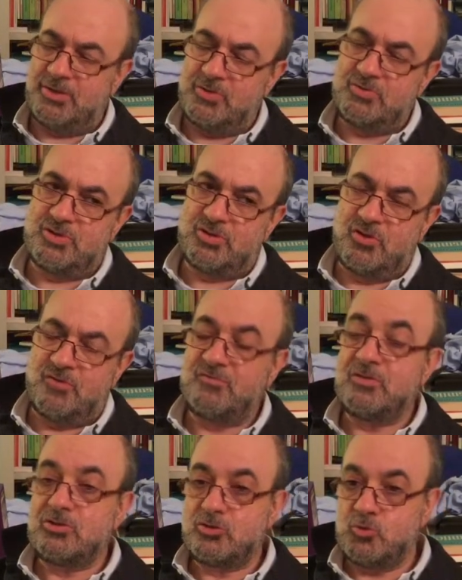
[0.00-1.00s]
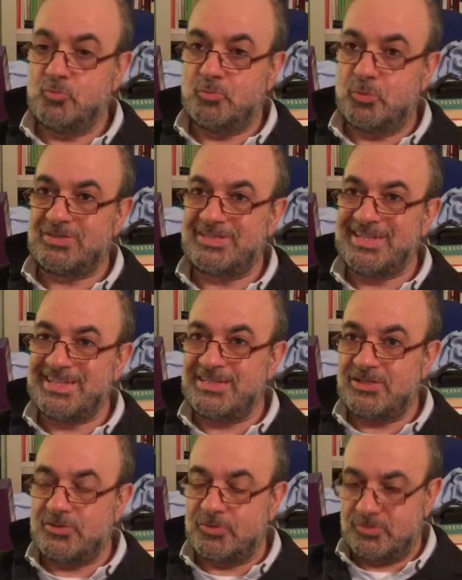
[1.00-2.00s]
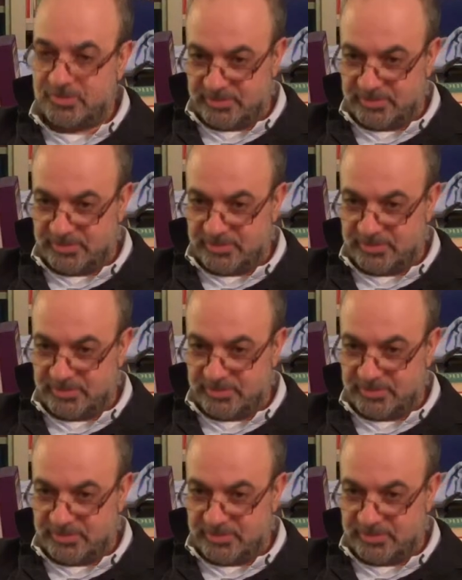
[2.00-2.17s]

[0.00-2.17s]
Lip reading: notion of suppositio.